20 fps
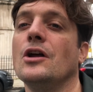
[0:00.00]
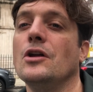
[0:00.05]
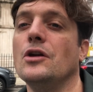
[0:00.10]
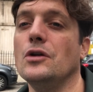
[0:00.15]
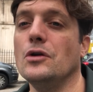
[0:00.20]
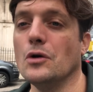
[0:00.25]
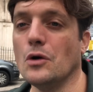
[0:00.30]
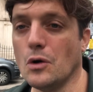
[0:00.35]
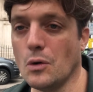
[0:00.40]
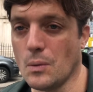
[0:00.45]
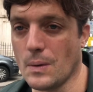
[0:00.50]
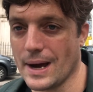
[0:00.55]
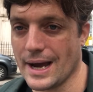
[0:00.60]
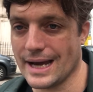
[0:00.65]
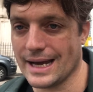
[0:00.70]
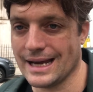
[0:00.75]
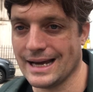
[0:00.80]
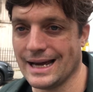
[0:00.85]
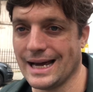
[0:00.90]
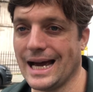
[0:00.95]

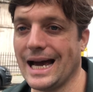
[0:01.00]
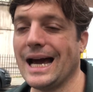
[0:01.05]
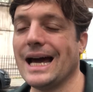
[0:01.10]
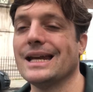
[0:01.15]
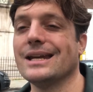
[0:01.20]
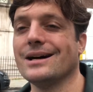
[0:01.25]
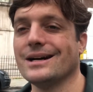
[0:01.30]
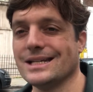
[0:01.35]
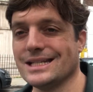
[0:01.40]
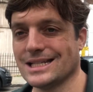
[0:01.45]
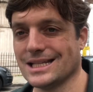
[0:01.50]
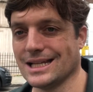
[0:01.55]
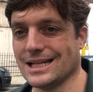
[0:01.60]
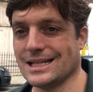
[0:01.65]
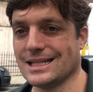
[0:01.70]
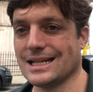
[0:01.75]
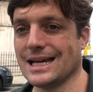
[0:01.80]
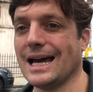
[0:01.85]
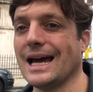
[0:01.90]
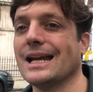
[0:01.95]
Norway and
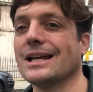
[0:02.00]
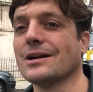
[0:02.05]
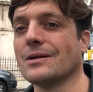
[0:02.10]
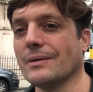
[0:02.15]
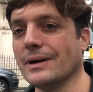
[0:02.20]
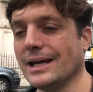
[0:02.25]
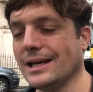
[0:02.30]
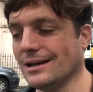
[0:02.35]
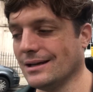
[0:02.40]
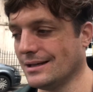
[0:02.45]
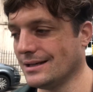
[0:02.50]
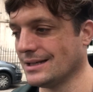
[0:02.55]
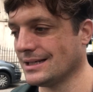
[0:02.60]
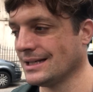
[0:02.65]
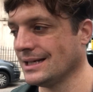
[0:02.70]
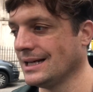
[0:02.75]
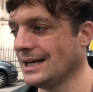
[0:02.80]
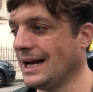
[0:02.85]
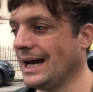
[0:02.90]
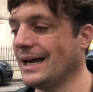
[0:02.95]
Iceland and Greenland,